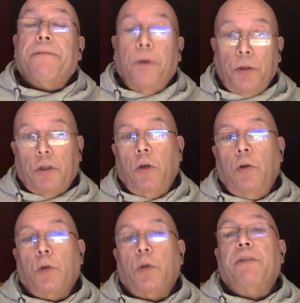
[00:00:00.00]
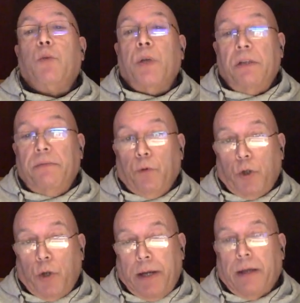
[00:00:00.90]
first studio to have a 24
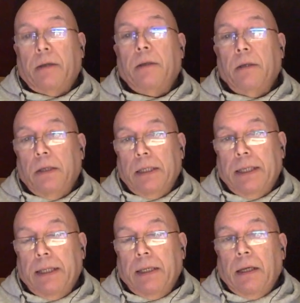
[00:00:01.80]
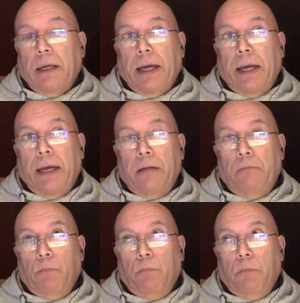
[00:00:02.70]
track. Okay.
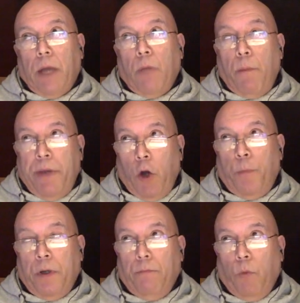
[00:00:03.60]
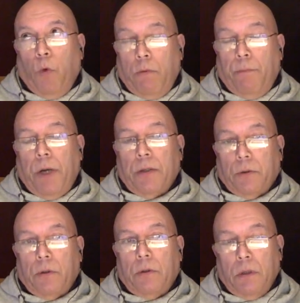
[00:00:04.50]
And and when we opened Morgan
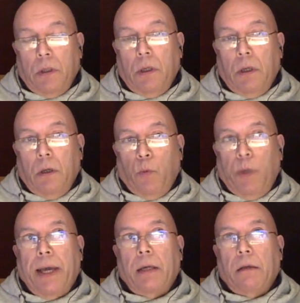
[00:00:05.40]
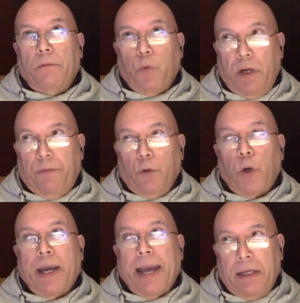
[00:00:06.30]
Brussels, we had a 24
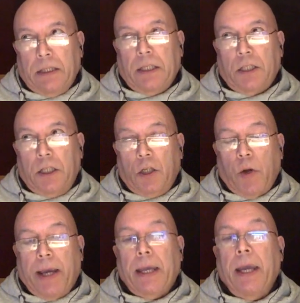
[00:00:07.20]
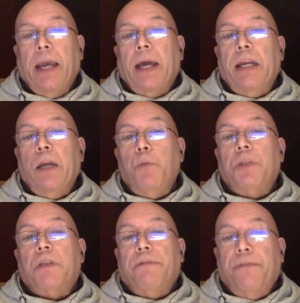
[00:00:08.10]
track and a 16 track, and it
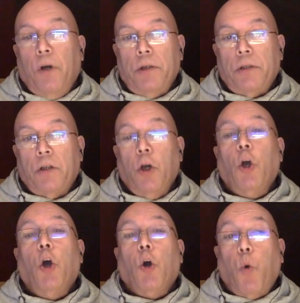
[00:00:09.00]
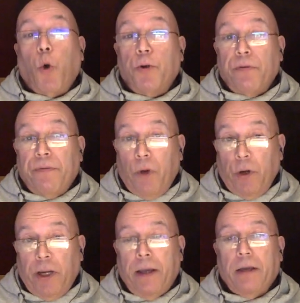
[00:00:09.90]
was the first
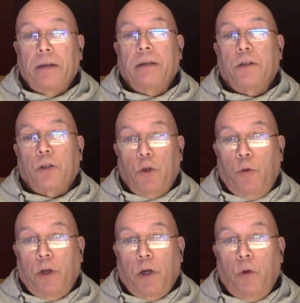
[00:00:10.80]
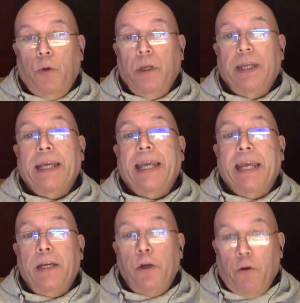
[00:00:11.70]
quadraphonic studio
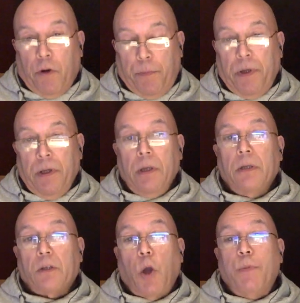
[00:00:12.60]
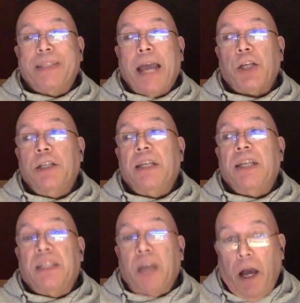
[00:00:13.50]
in Europe. So it was actually
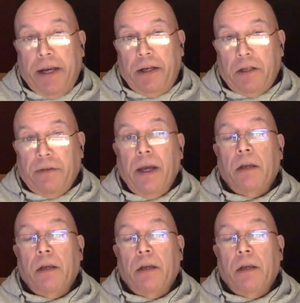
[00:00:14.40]
designed